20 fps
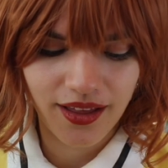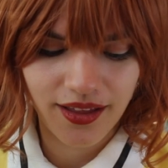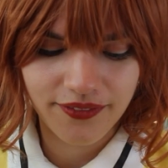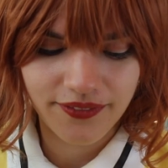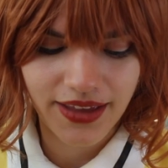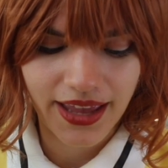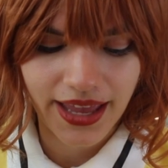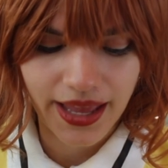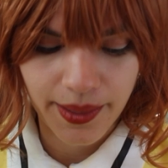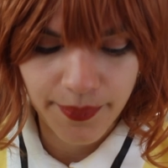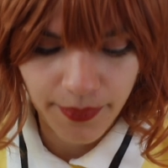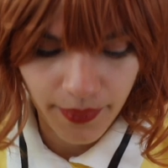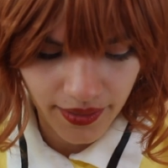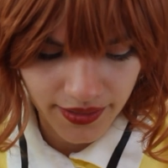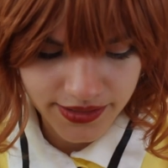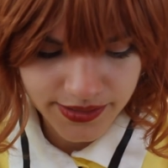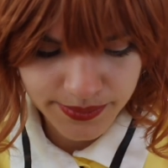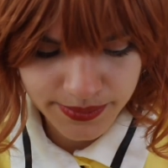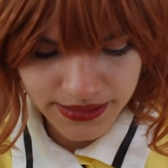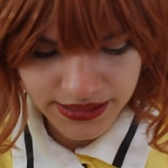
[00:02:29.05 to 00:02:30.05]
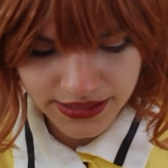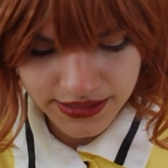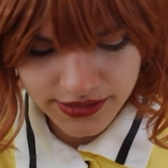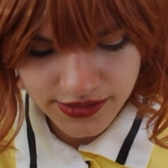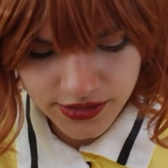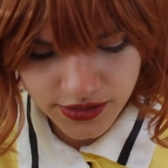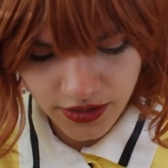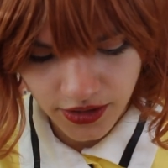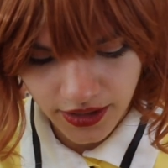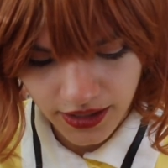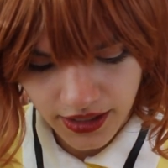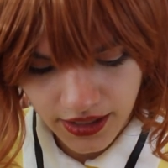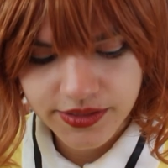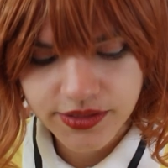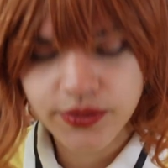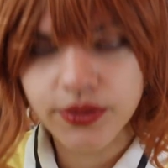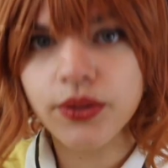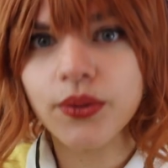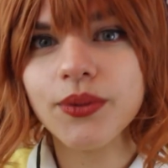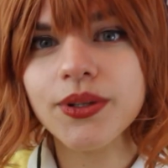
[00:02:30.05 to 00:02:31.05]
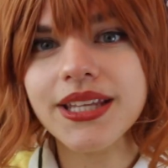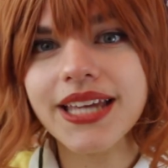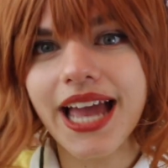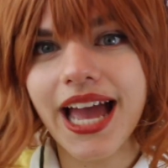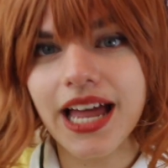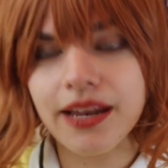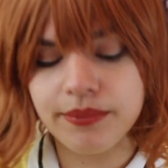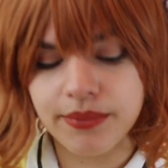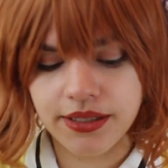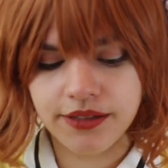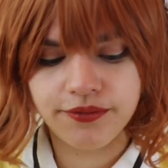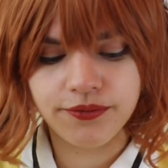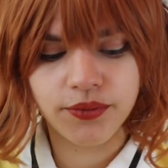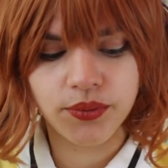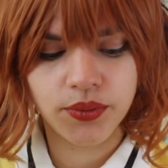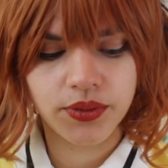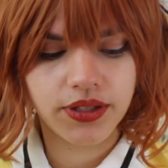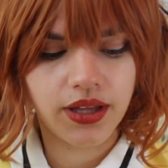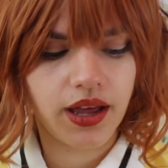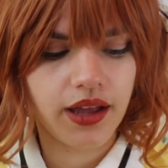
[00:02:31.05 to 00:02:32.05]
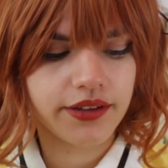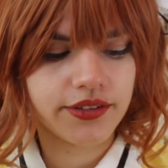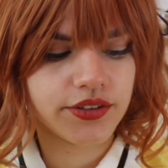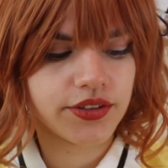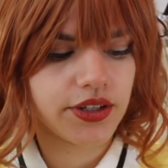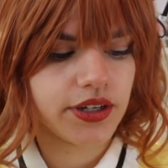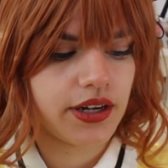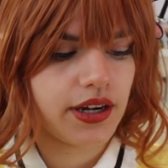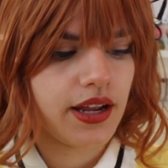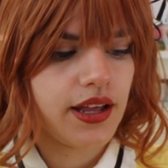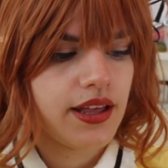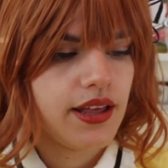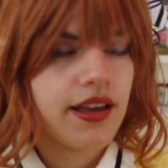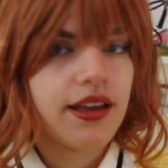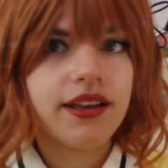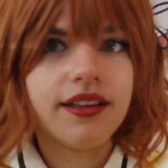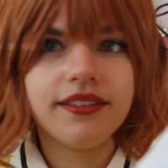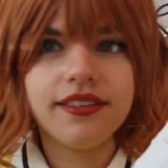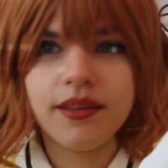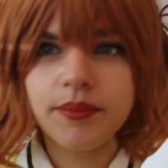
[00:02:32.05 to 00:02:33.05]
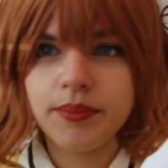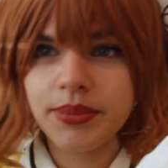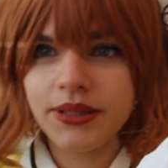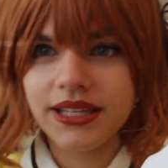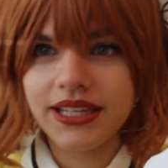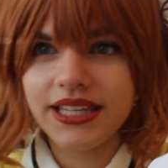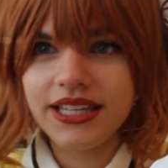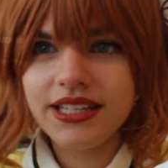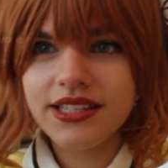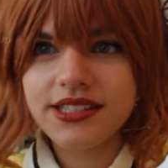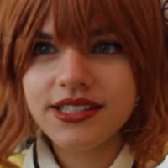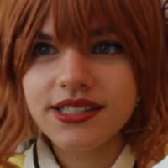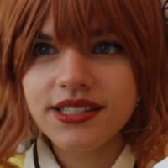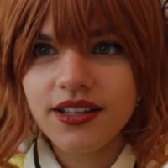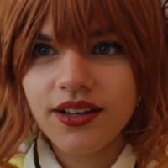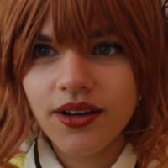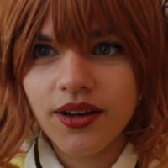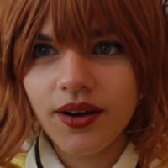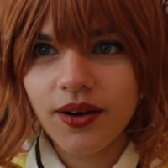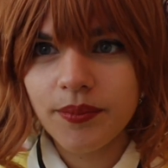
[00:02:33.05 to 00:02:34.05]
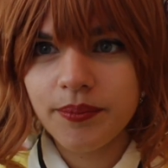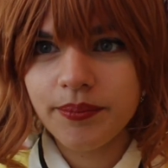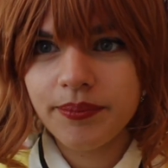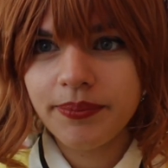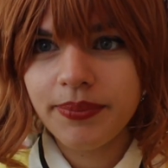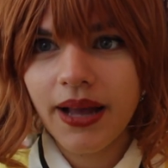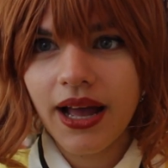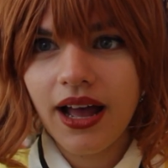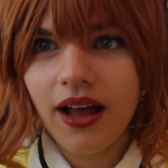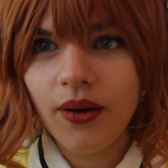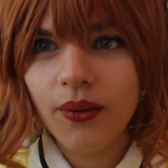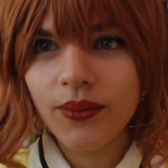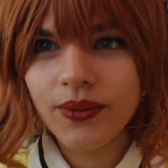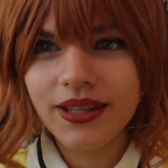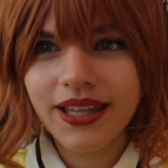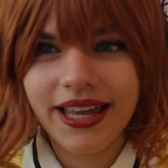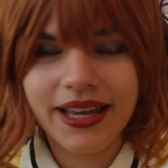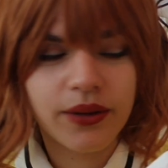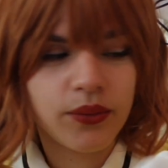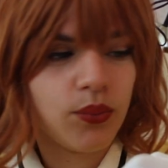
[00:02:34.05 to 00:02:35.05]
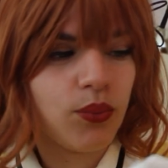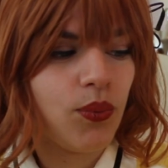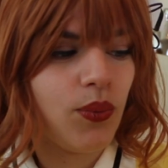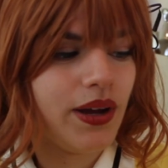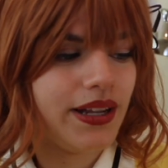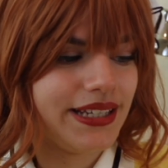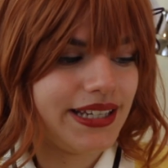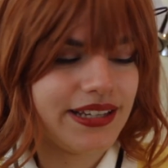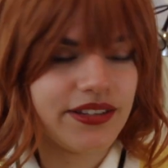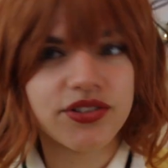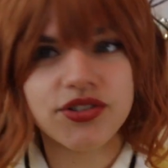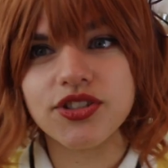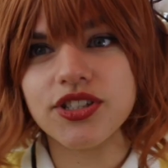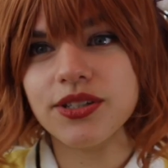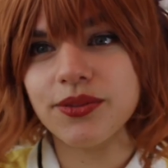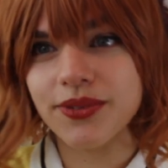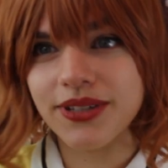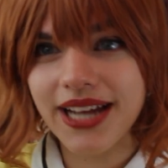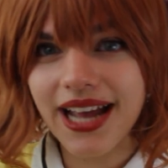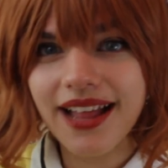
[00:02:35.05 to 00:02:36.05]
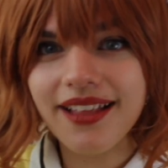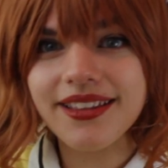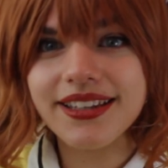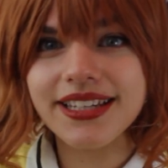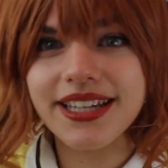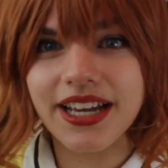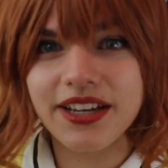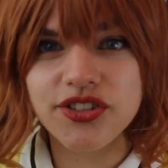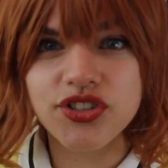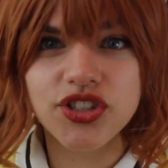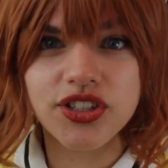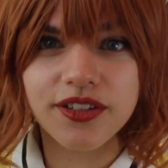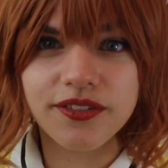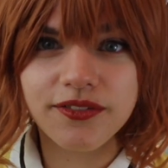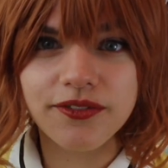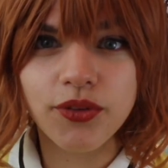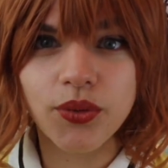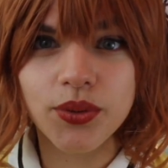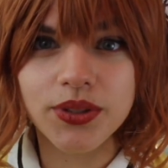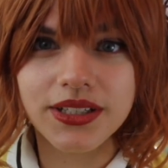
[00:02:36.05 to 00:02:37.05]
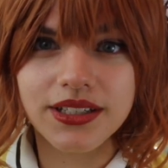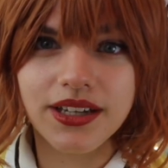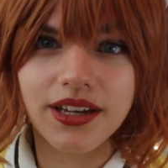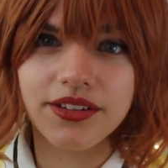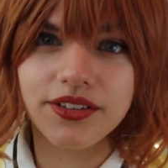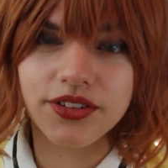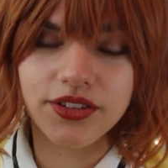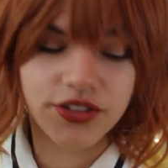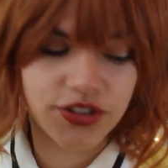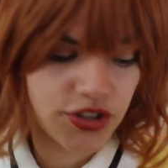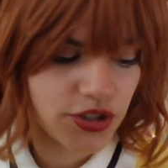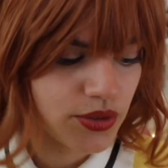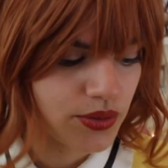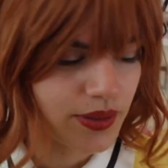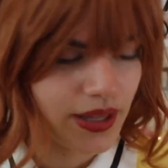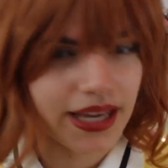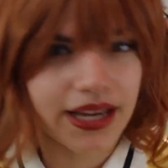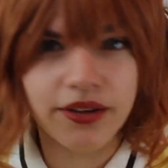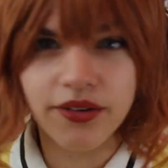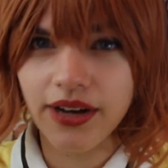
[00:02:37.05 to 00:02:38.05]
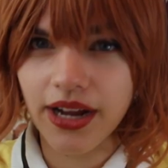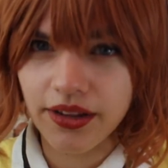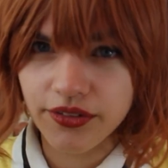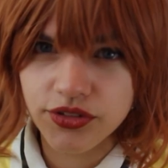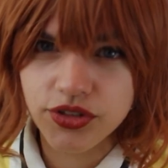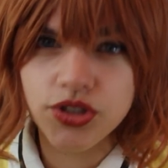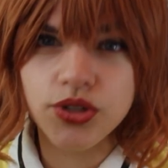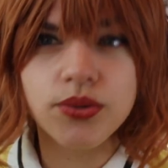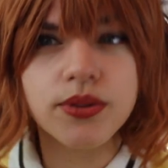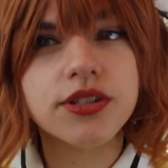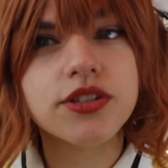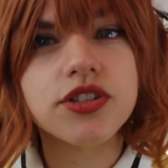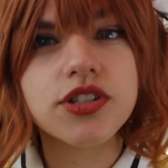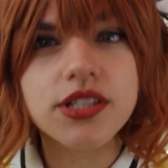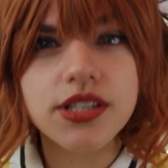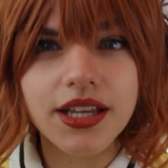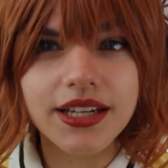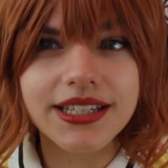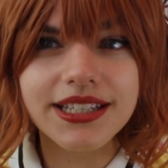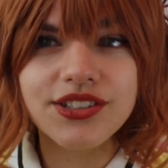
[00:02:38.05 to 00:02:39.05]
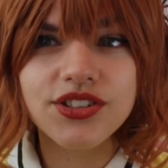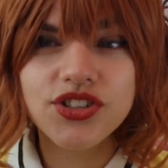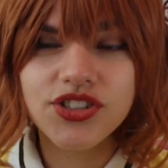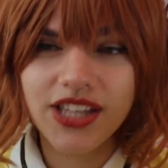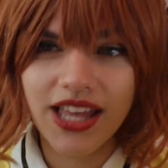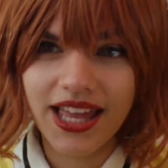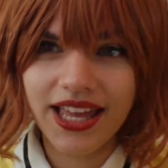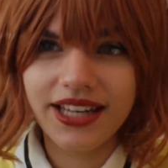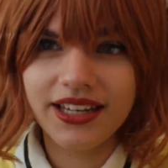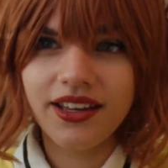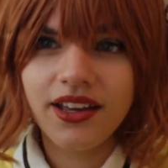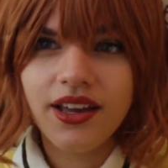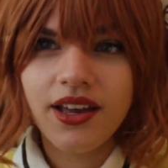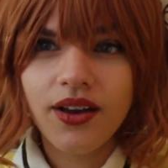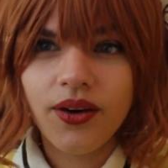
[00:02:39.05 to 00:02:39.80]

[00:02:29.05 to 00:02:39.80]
of a box pleated skirt. So it only had me fold under the pleats about like one inch. In reality, I should have folded under two, like around two inches on each side,